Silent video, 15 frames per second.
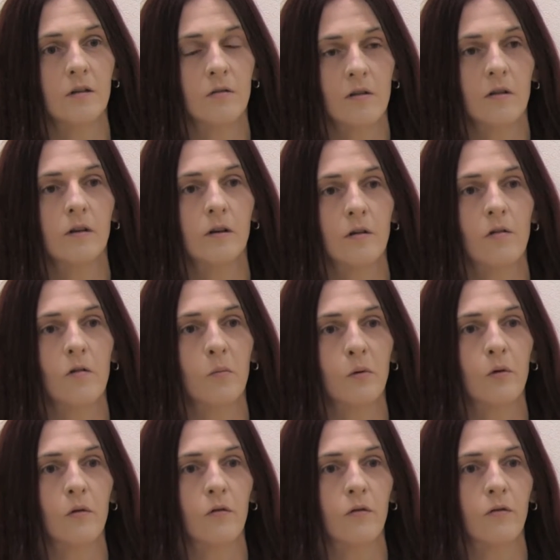There isn't enough
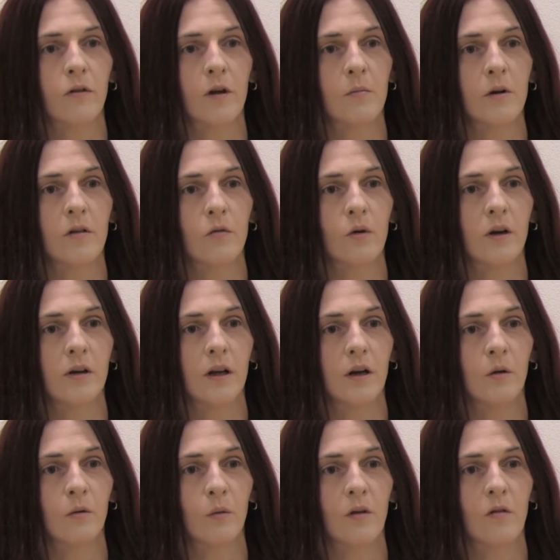supports for families right
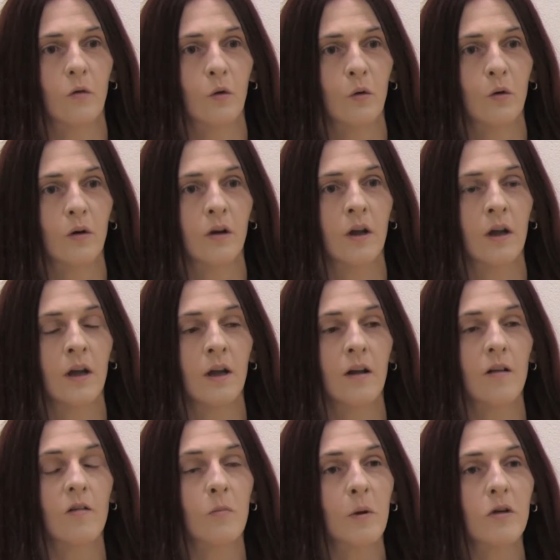now in West Cork,
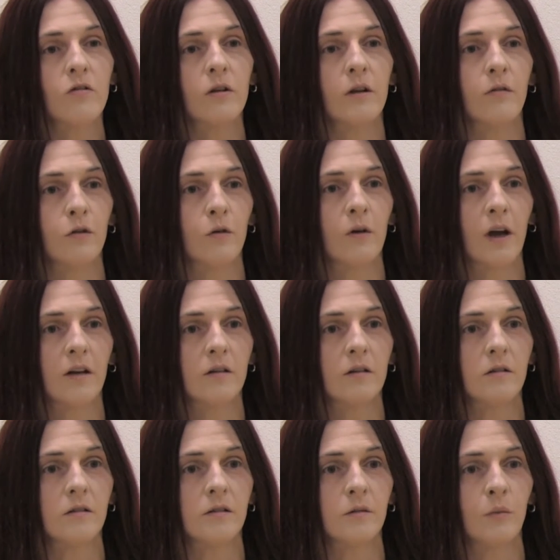especially if you're an
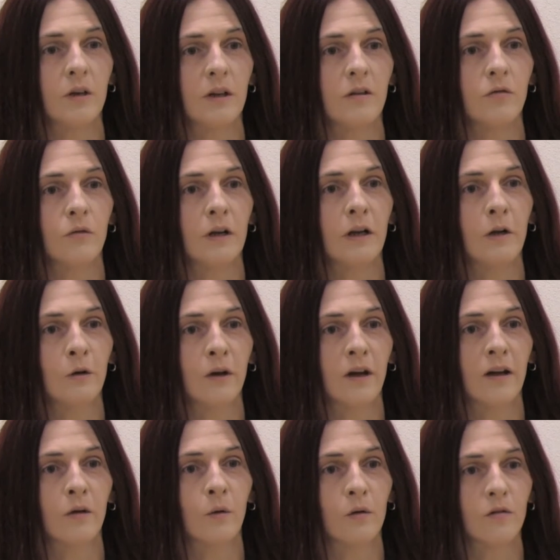adult. We need to really look
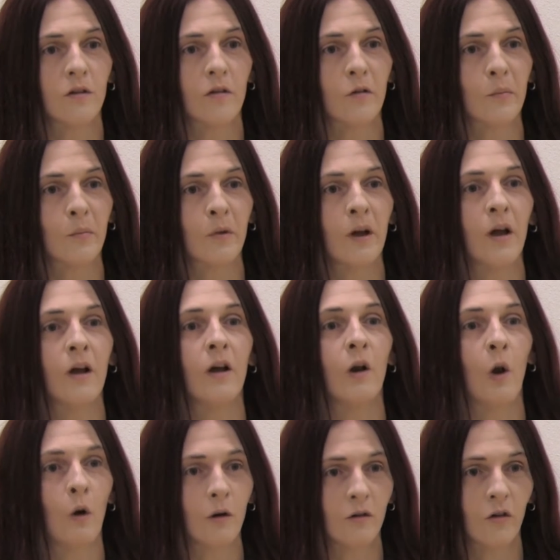at autism
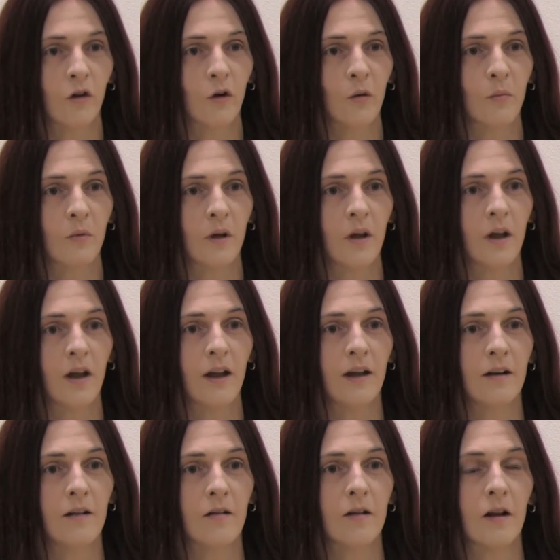long term.
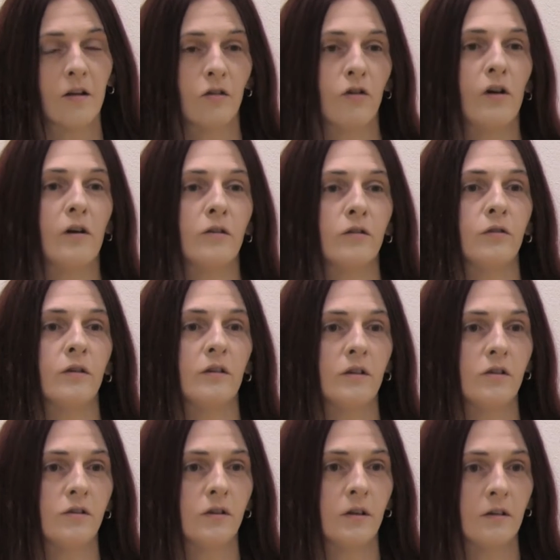It isn't a childhood
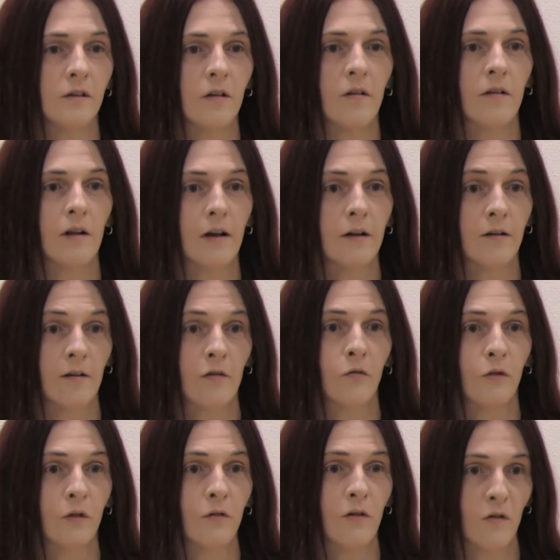condition, it does last
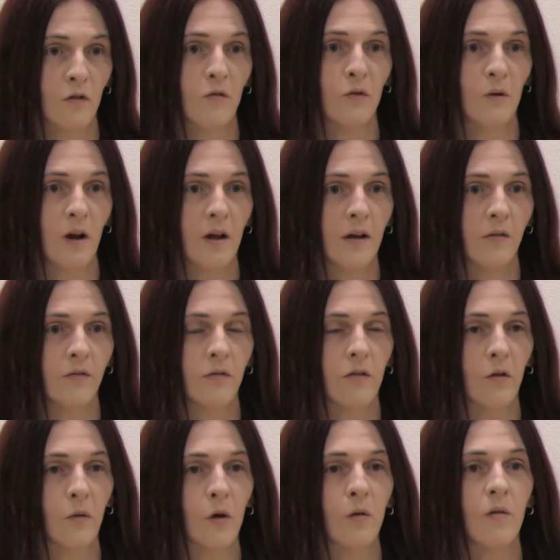for the rest of your life.
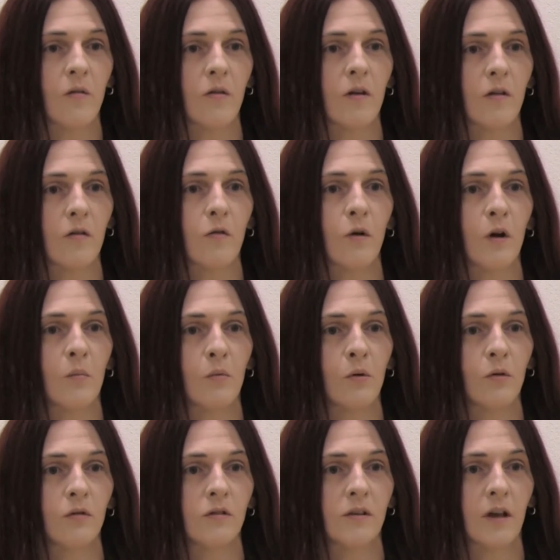So those things are very
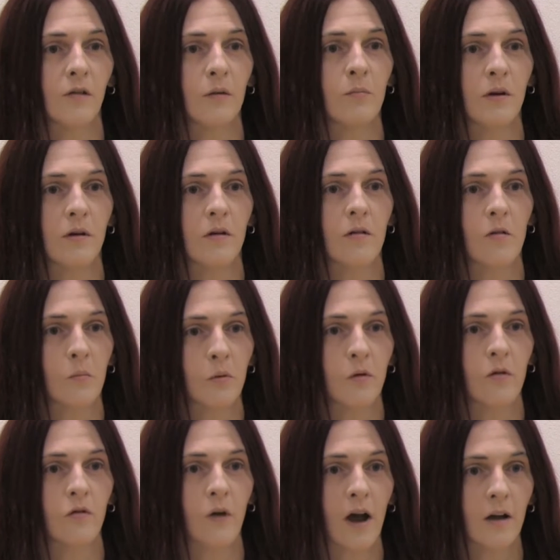important, having better
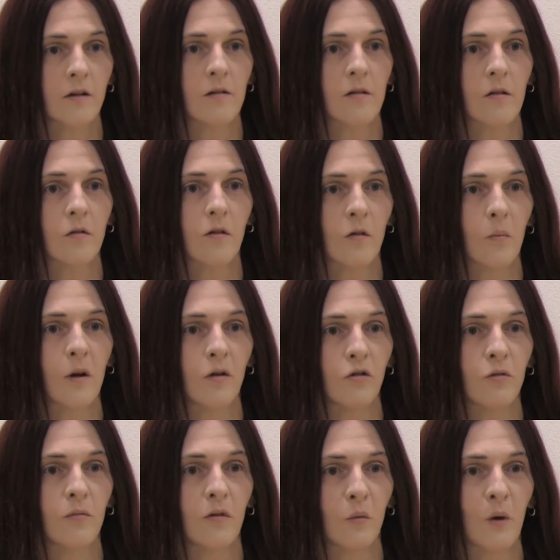supports for adults on the
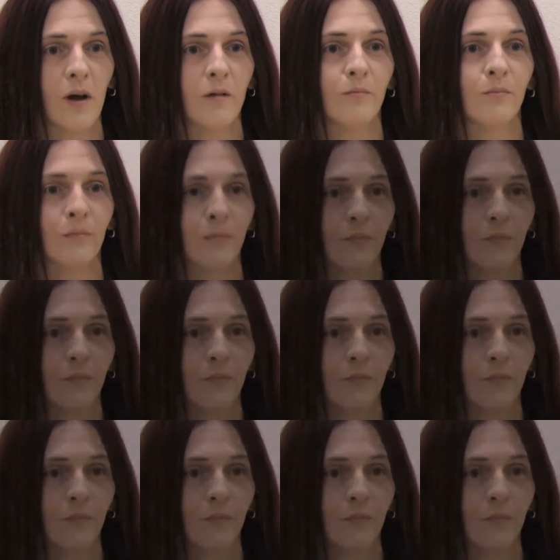spectrum as well.